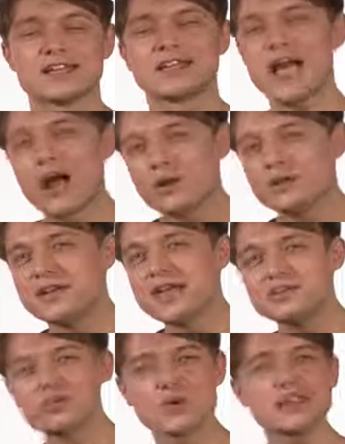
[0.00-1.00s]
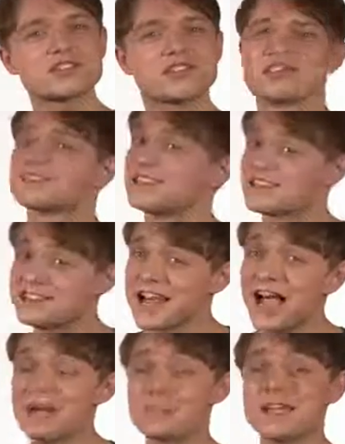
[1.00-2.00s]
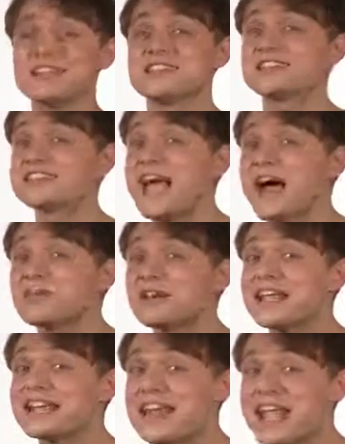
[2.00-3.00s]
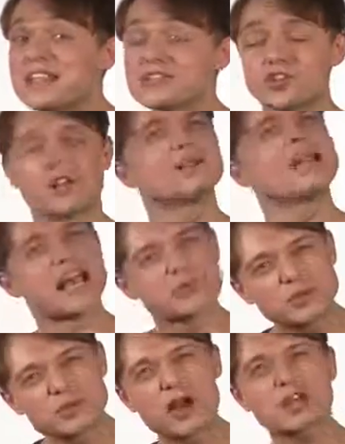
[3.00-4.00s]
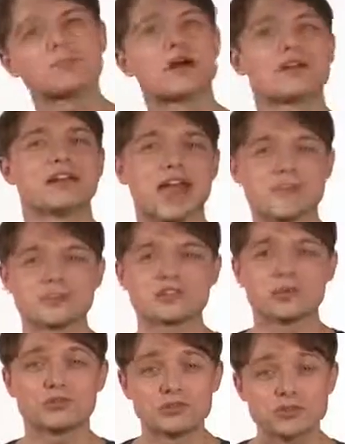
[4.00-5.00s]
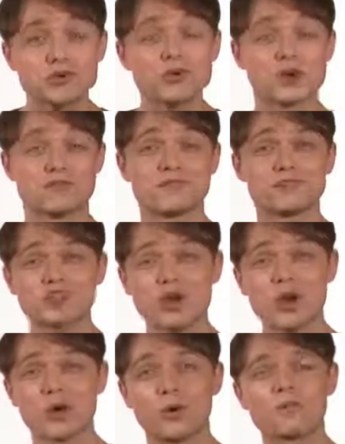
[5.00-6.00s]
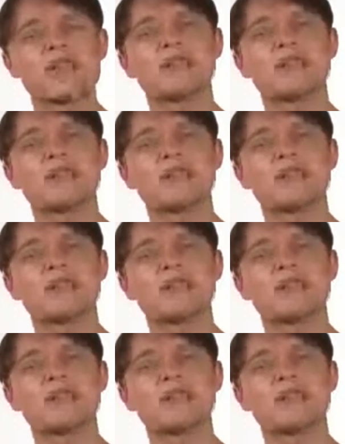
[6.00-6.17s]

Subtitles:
Now, nasal resonance does not mean sounding nasal, as we talked about in episode 2 of the show.